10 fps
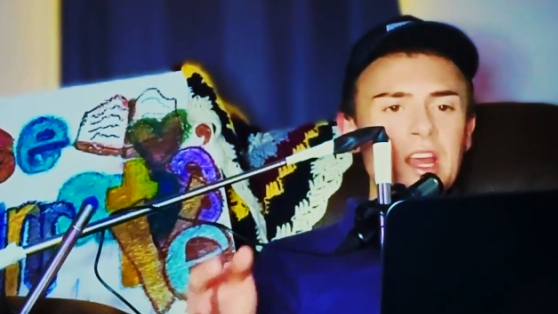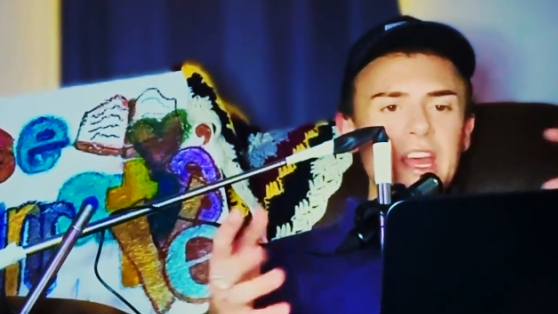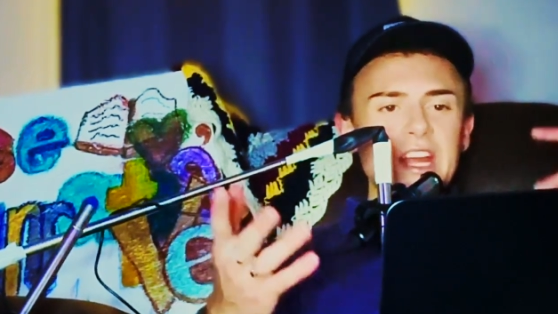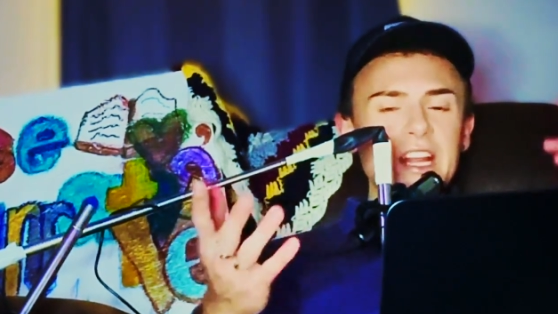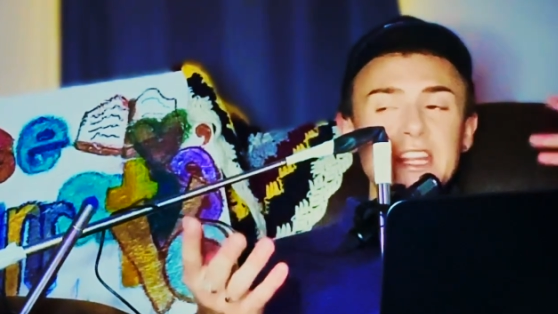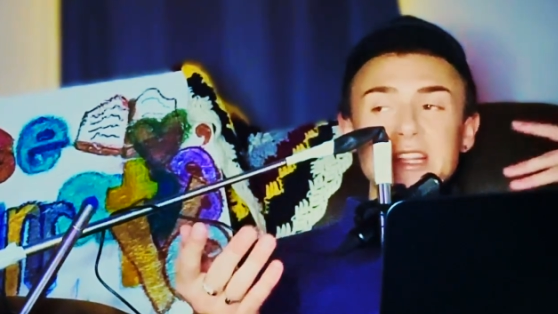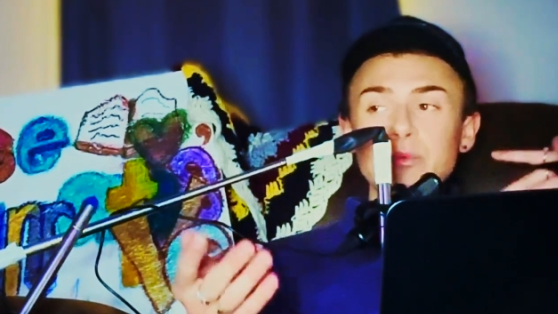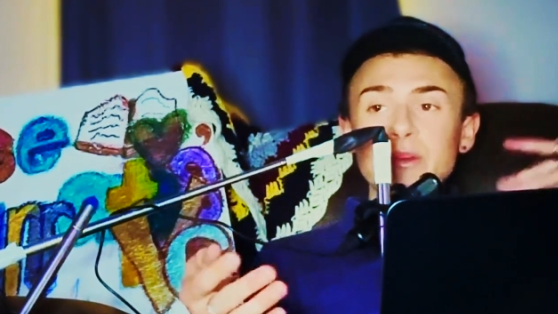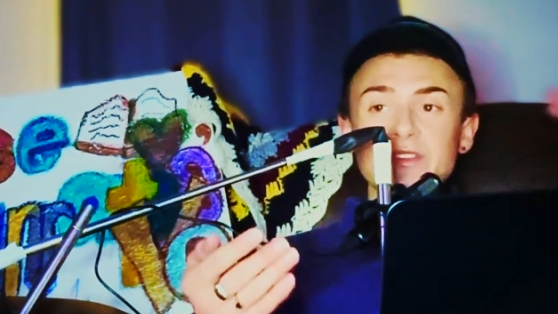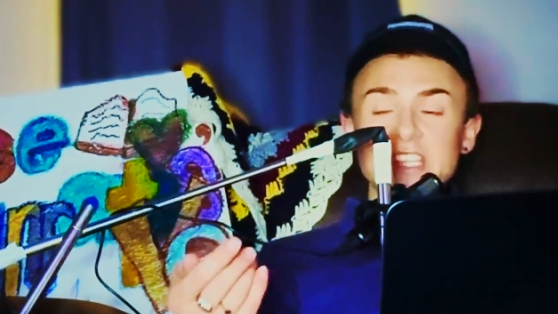And I think that
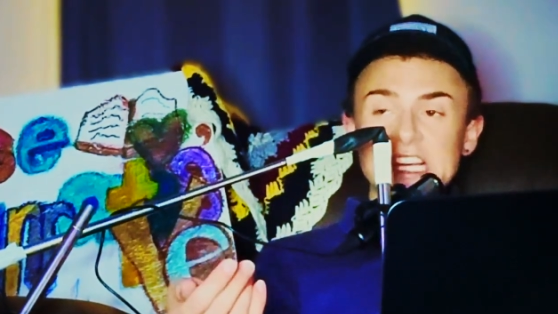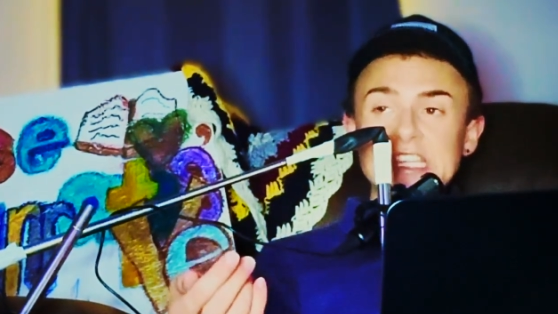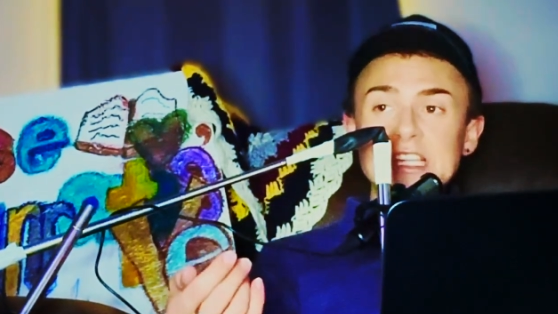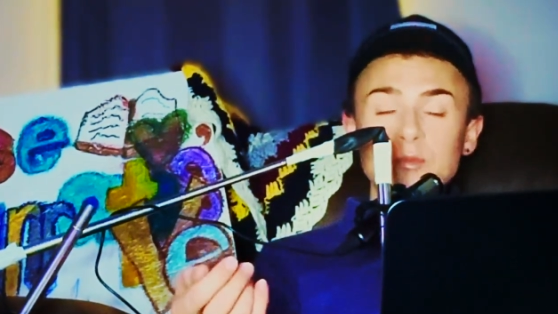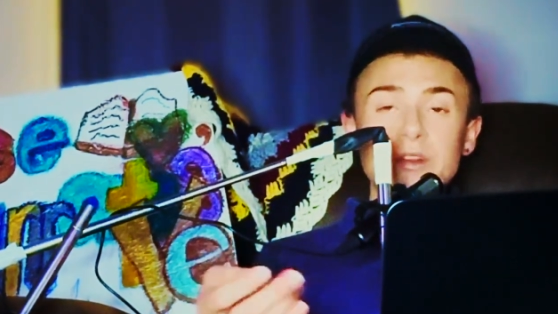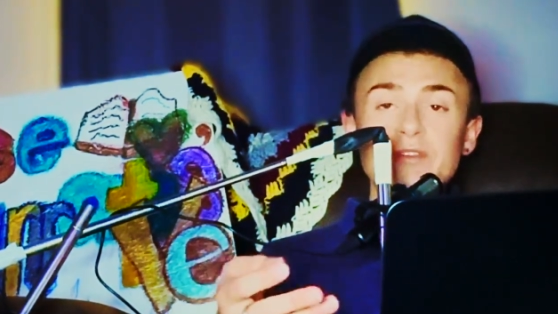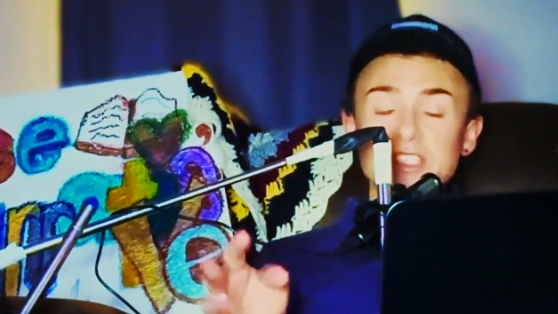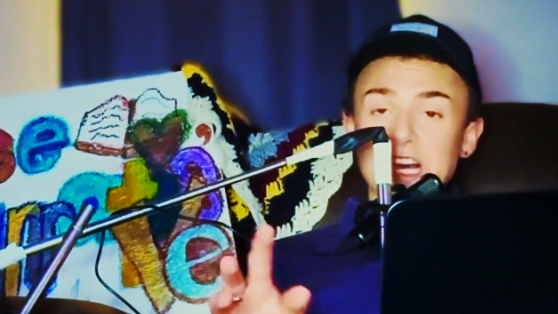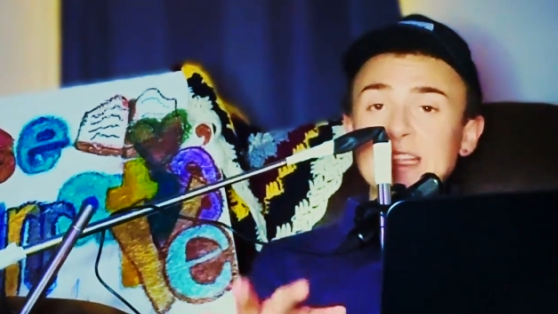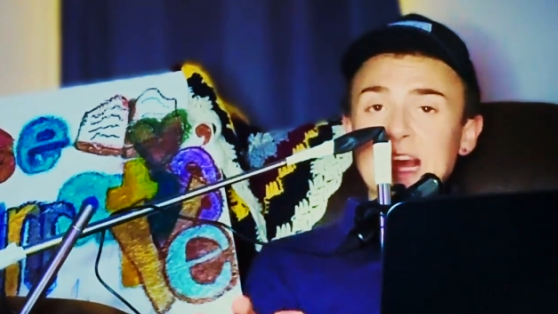we've done
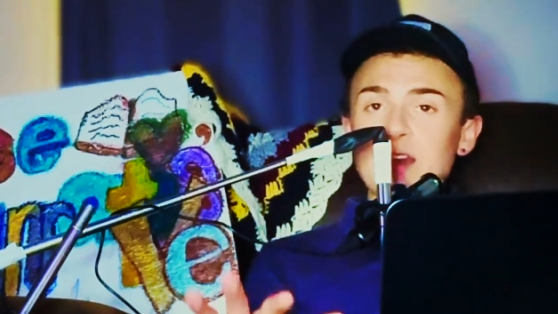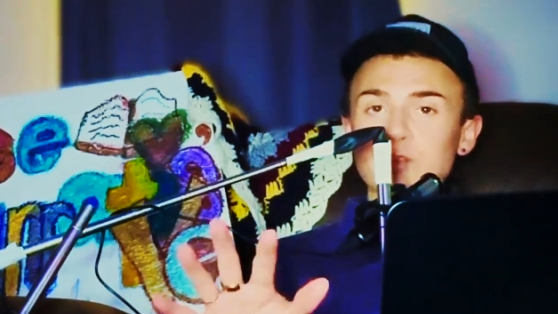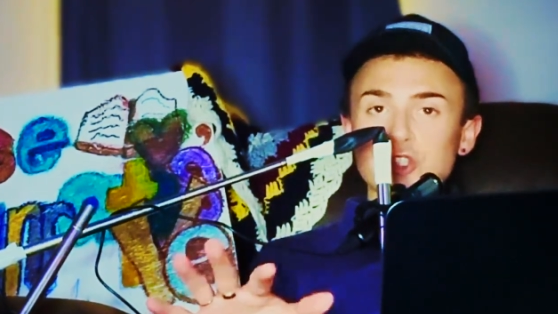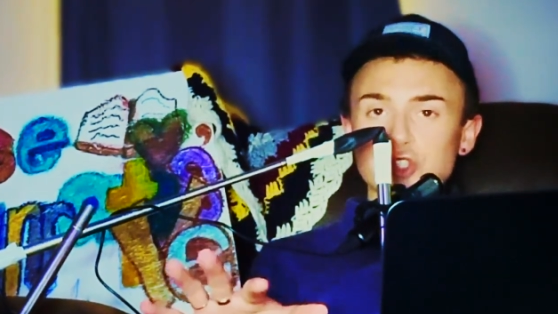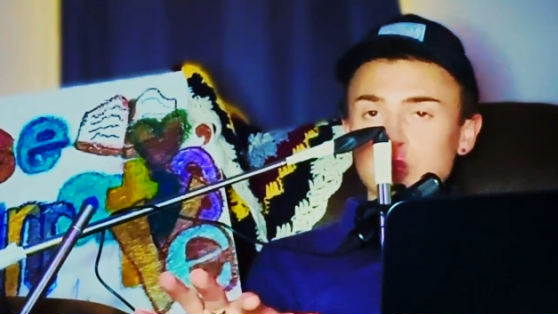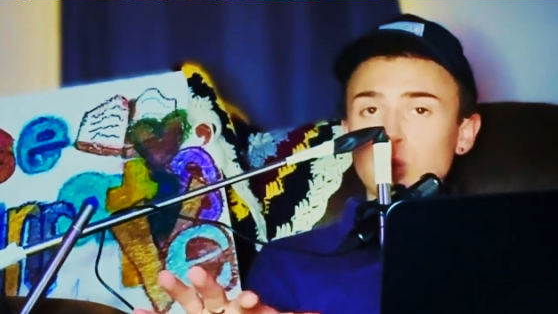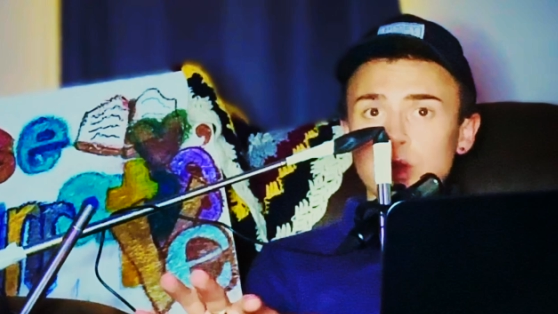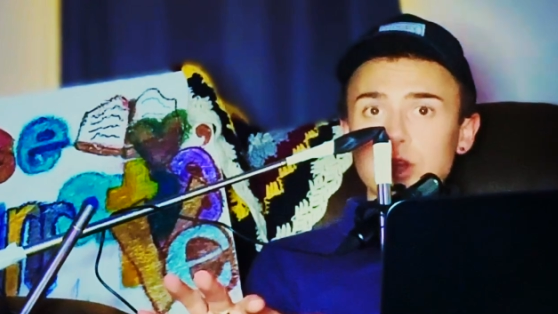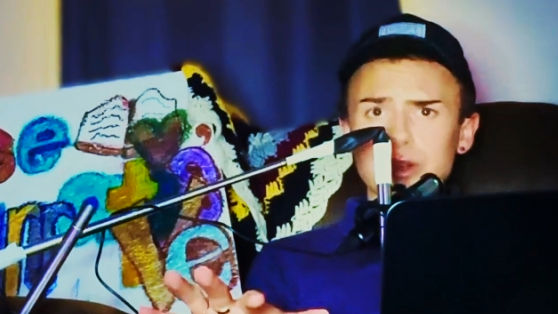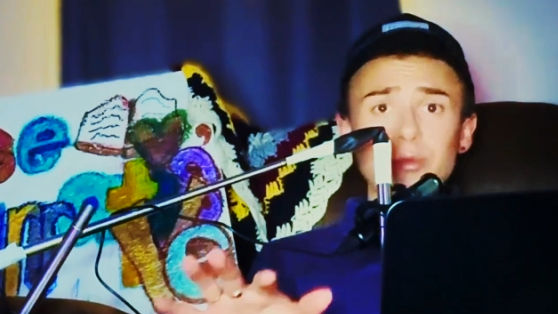that for
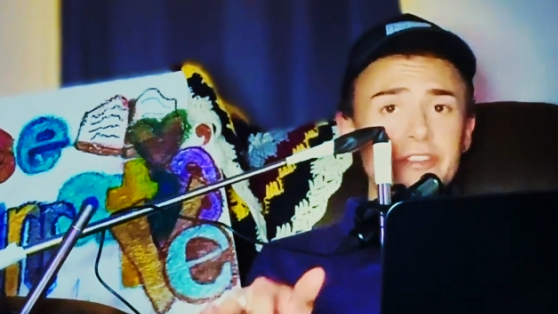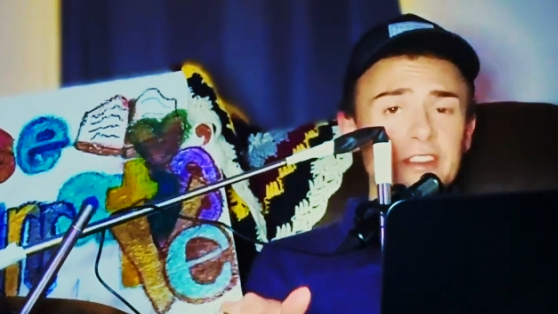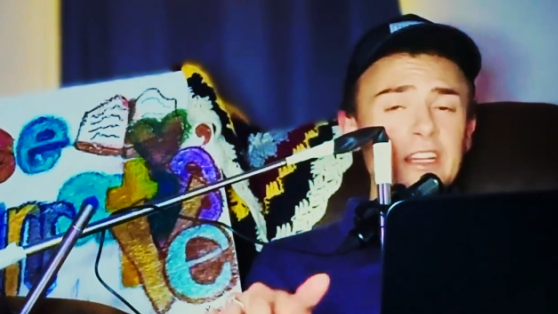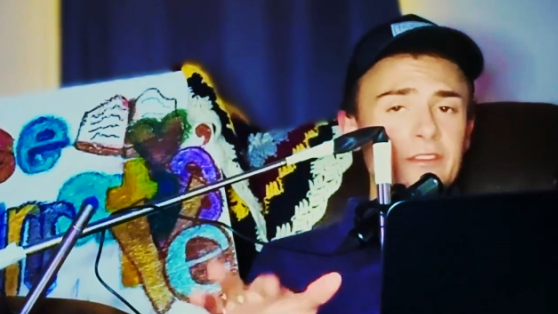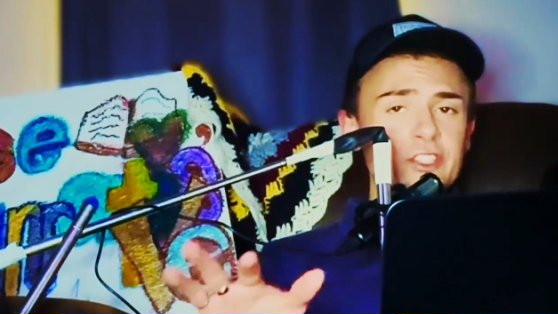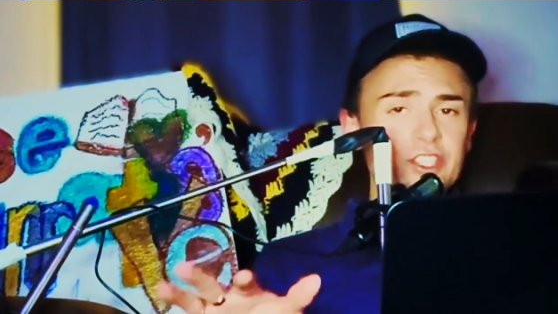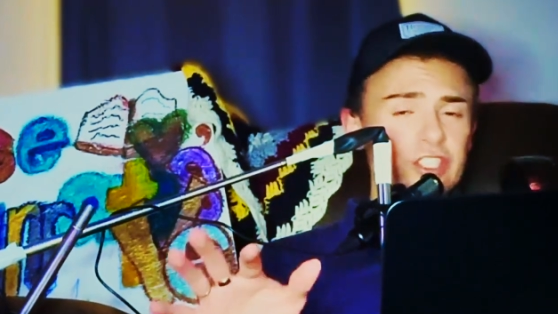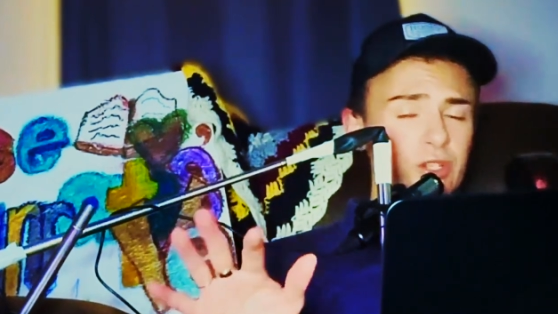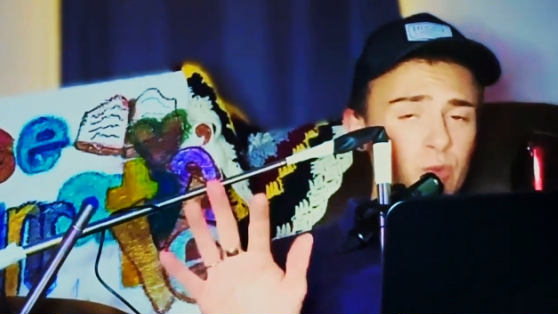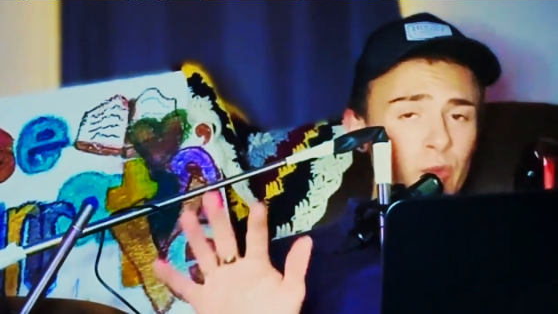sure. We've done that for
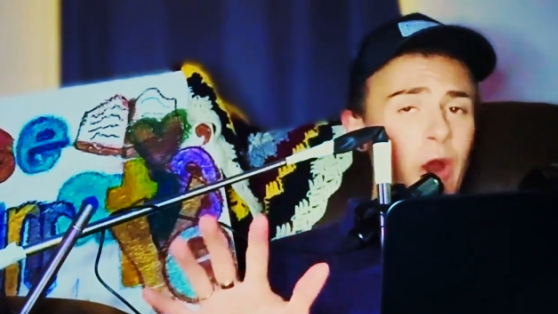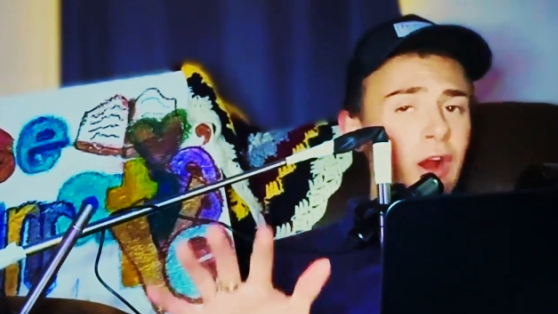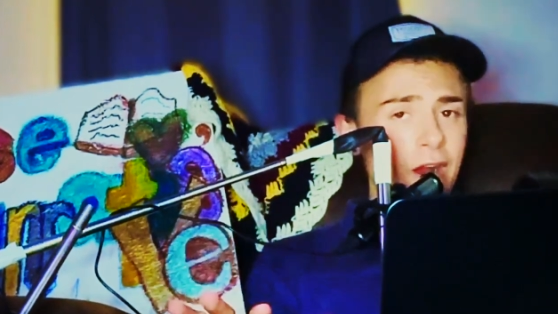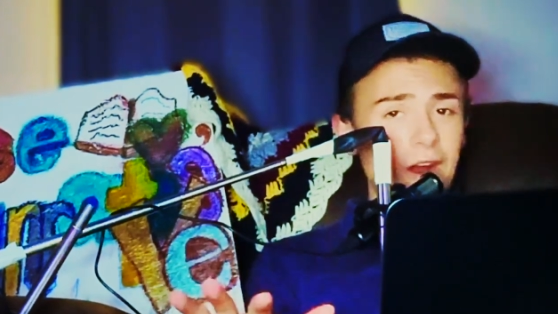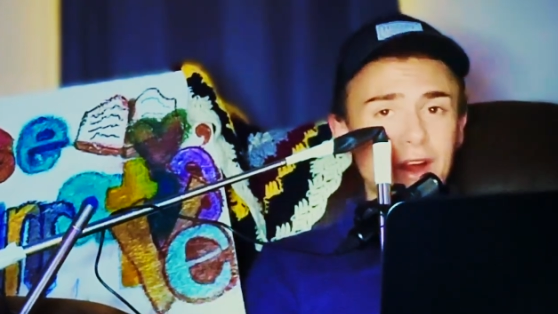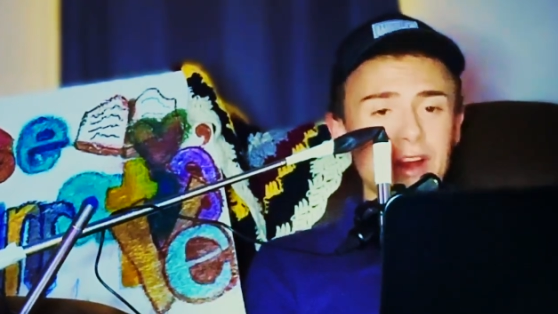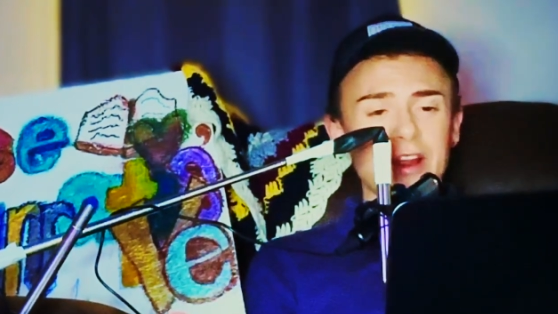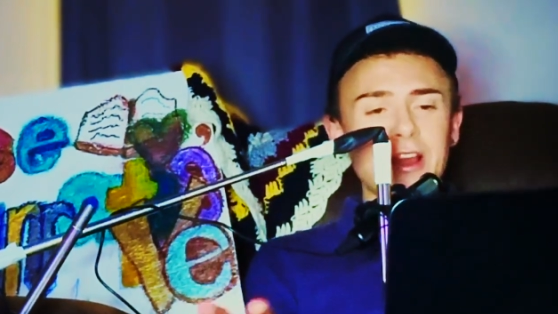sure.